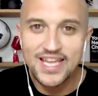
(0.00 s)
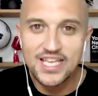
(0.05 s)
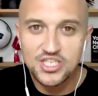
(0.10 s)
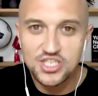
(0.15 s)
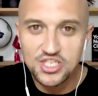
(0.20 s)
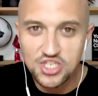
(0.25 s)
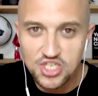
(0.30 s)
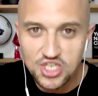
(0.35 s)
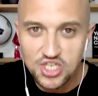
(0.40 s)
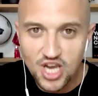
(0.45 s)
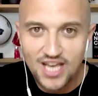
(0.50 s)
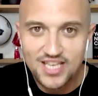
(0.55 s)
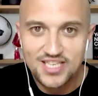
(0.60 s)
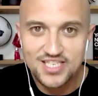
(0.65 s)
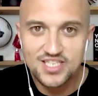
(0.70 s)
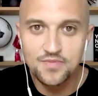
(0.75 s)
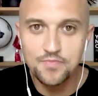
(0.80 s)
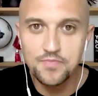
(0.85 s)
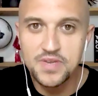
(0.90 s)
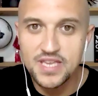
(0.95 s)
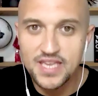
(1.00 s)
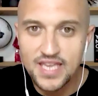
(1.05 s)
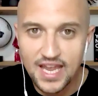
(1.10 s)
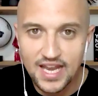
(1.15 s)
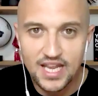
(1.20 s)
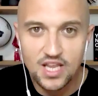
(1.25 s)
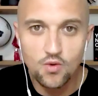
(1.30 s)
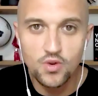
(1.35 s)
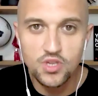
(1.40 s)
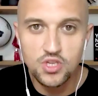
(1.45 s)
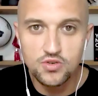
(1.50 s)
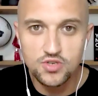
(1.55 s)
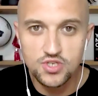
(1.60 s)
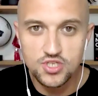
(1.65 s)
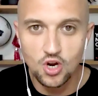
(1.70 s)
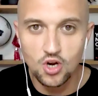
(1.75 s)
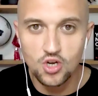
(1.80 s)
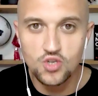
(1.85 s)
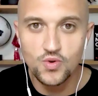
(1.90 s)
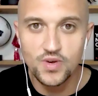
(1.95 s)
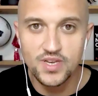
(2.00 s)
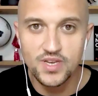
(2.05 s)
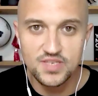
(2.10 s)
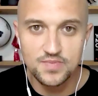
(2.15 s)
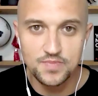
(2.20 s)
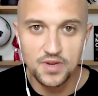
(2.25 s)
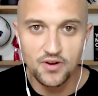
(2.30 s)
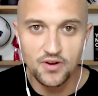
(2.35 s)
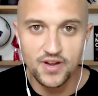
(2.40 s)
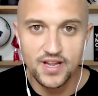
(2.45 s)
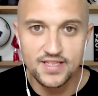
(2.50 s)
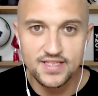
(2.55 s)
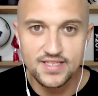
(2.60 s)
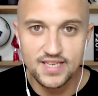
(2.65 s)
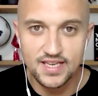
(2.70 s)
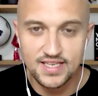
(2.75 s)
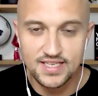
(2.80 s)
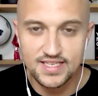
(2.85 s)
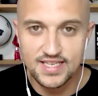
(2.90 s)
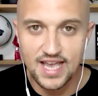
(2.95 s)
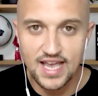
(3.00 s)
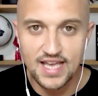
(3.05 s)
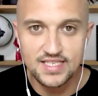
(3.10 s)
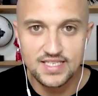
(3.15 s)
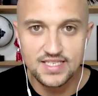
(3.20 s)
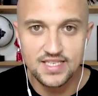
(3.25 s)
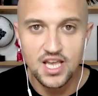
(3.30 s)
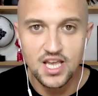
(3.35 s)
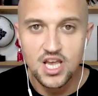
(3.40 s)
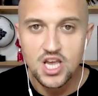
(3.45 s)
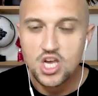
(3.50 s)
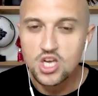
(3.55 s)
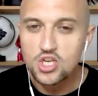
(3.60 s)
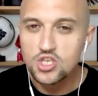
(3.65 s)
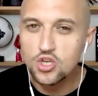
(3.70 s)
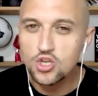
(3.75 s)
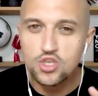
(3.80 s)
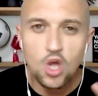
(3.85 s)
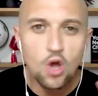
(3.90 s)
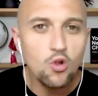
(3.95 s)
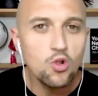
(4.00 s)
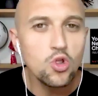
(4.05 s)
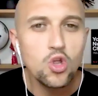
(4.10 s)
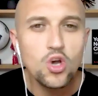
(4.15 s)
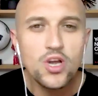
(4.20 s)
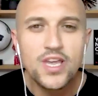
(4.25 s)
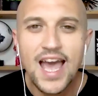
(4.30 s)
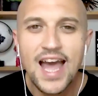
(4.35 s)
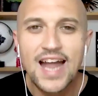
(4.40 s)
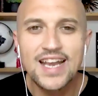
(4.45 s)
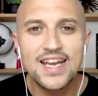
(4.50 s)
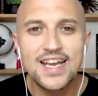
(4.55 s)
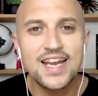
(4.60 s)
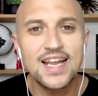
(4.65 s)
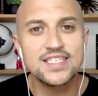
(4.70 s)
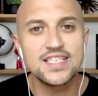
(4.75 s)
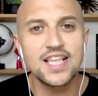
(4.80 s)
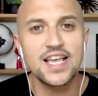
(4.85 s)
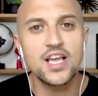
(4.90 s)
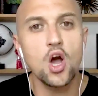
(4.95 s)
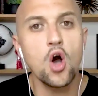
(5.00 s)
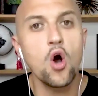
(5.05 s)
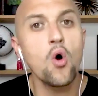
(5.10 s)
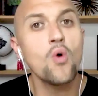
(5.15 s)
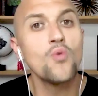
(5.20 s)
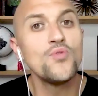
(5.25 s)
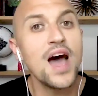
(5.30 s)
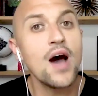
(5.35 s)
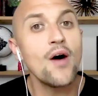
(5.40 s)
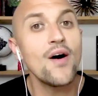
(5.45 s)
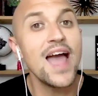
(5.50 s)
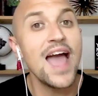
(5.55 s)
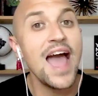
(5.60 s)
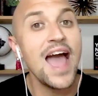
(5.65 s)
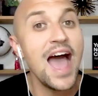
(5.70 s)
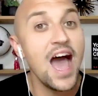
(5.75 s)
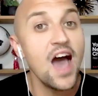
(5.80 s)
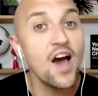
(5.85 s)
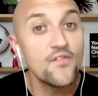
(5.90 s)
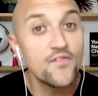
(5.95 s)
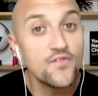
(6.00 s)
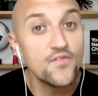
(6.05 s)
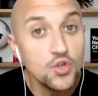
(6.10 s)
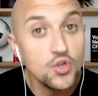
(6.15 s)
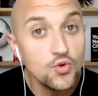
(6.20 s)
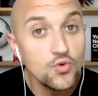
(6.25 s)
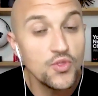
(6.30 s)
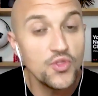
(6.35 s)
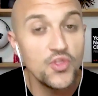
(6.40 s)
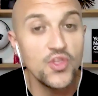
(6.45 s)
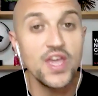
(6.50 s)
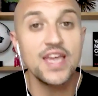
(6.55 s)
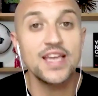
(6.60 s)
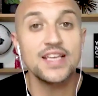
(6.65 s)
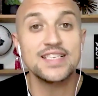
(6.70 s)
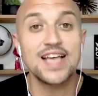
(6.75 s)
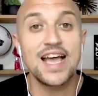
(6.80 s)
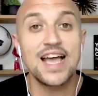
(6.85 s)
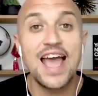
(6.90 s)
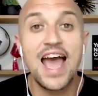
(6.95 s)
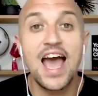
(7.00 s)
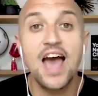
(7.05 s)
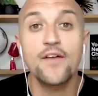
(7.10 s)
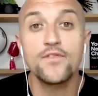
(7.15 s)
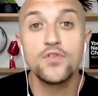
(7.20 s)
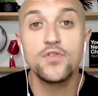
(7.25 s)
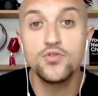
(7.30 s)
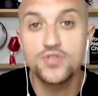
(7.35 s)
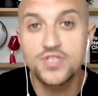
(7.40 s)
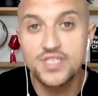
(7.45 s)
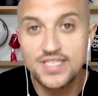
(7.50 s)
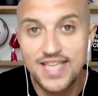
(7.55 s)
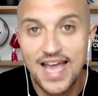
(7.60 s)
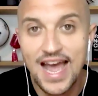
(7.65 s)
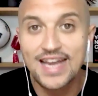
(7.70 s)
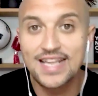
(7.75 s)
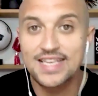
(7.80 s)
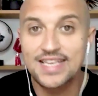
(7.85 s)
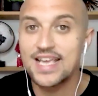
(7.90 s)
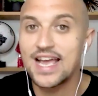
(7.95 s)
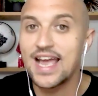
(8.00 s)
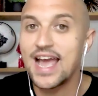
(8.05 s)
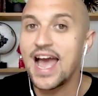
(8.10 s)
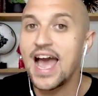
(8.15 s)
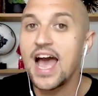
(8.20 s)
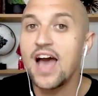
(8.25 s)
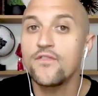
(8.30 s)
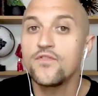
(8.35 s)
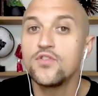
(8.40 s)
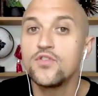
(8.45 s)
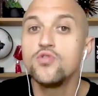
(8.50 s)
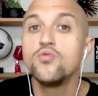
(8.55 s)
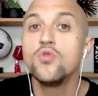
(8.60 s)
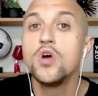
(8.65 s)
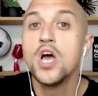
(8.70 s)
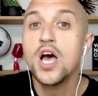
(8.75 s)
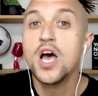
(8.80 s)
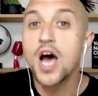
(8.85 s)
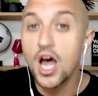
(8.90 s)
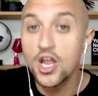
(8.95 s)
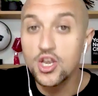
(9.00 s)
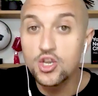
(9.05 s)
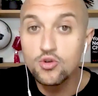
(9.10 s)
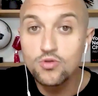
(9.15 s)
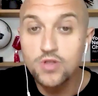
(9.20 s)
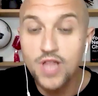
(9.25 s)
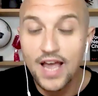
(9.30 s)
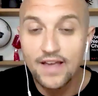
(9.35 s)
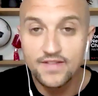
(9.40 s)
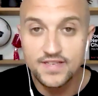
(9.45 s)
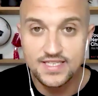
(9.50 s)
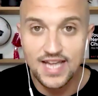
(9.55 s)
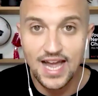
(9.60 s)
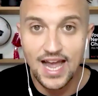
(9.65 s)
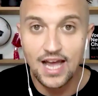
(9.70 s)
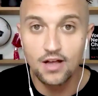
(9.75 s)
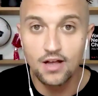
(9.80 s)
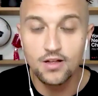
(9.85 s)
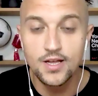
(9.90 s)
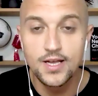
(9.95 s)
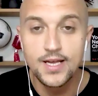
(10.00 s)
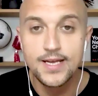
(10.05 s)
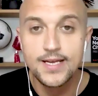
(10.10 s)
is just beginning when you start to experience success. So don't look at it as like, oh, now I have new things, I have new status, I have new a new lifestyle